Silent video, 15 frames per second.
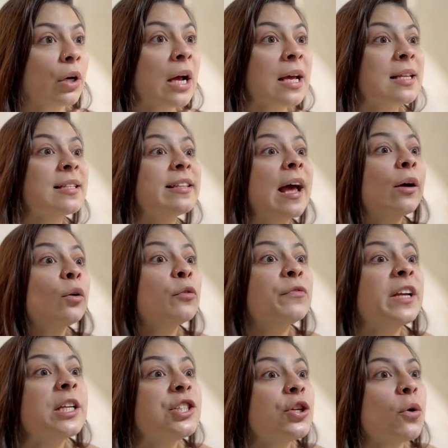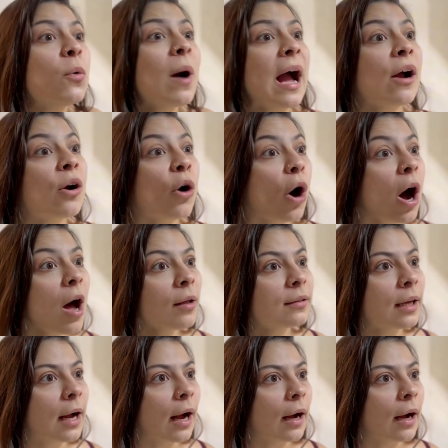21st century. Wake up!